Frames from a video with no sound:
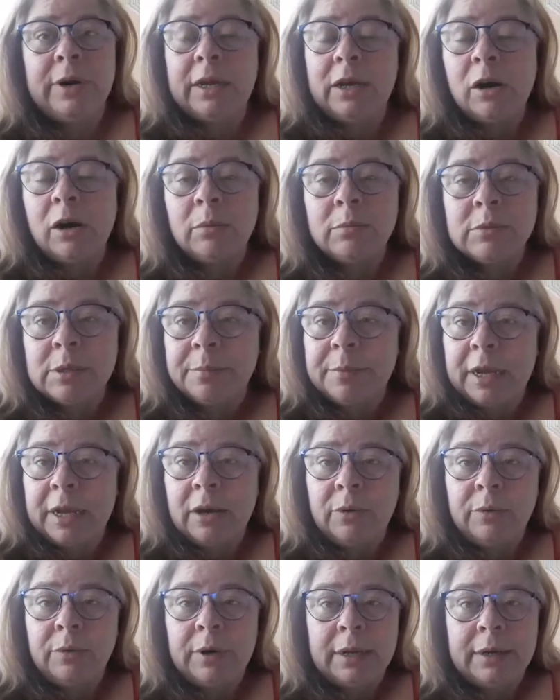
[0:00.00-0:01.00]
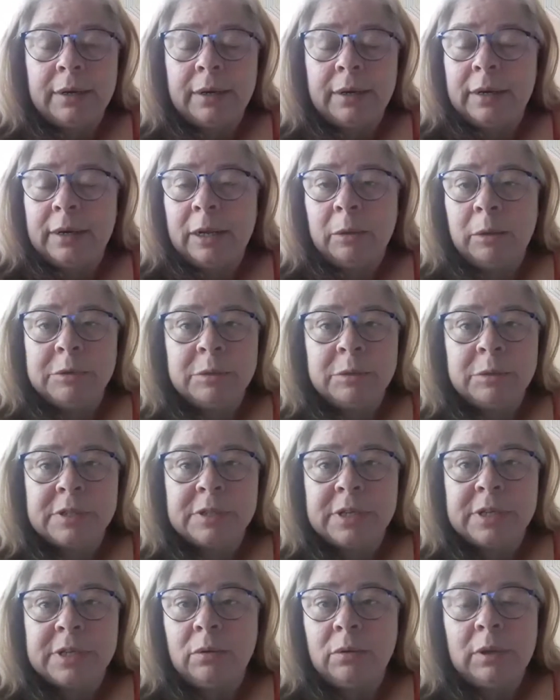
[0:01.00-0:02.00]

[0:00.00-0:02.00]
calms him down and helps him settle,